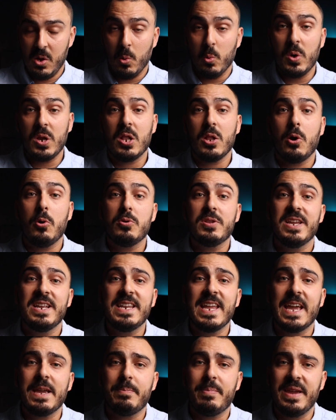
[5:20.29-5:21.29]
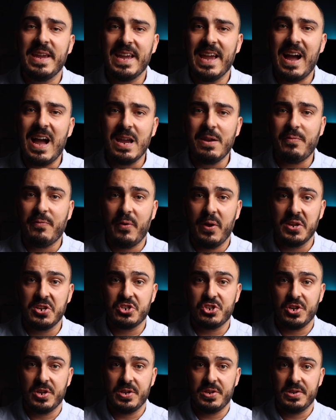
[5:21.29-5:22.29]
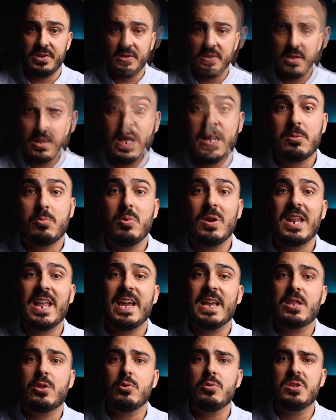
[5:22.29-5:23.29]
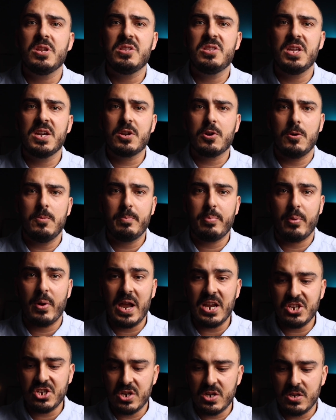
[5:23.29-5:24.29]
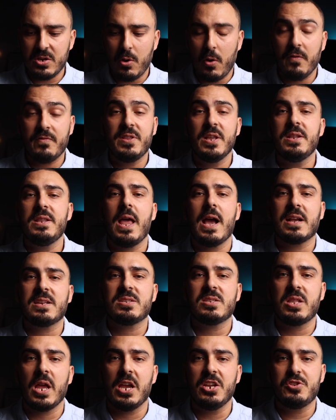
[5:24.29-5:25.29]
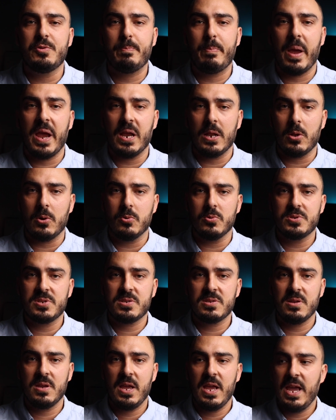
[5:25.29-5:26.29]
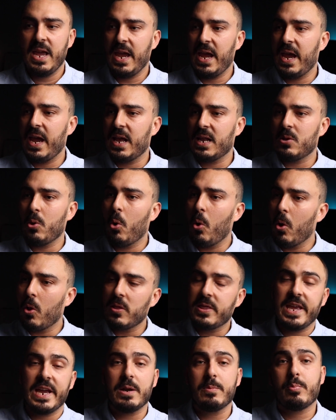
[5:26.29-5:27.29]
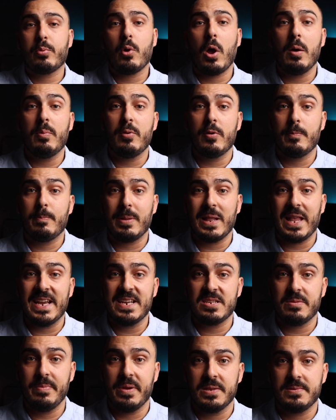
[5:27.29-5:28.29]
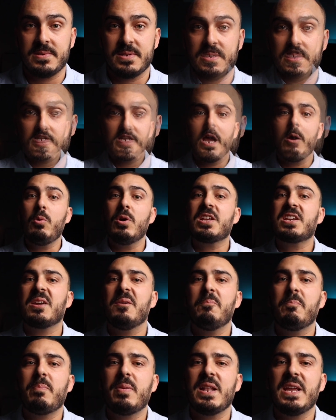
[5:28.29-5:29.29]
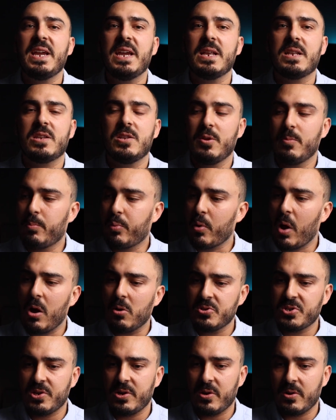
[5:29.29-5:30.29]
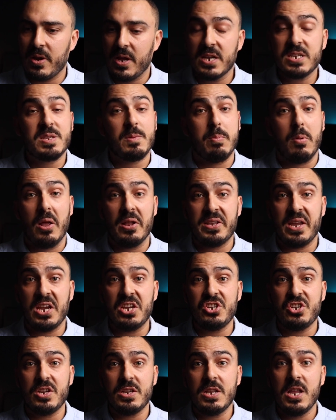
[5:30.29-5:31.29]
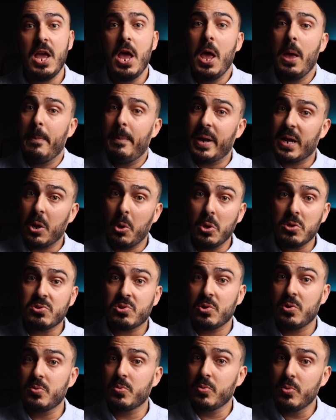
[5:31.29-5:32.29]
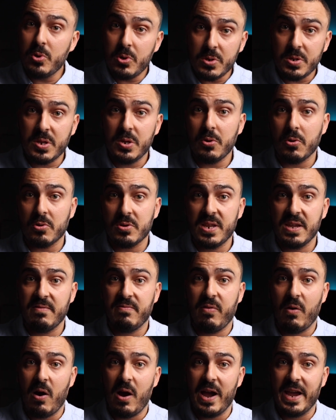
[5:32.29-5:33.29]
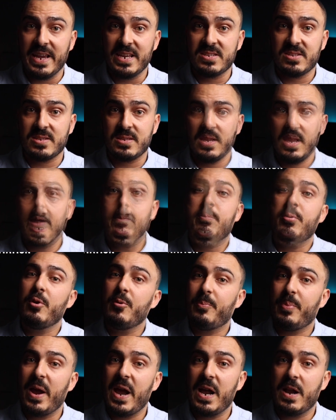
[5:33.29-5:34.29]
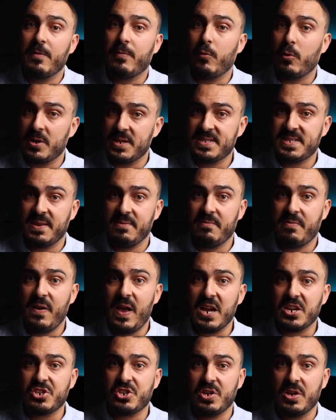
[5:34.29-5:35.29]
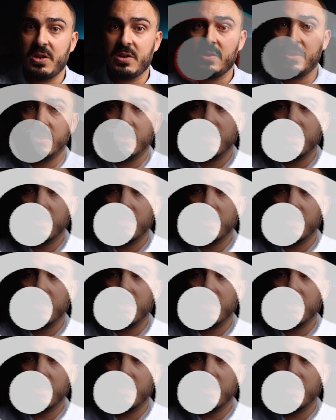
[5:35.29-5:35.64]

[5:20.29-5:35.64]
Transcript: will load an API function that will lead to the decompression of the next stage payloads and all their proper placements. They will complete the browser exploitation, but also root your device and prepare for its infection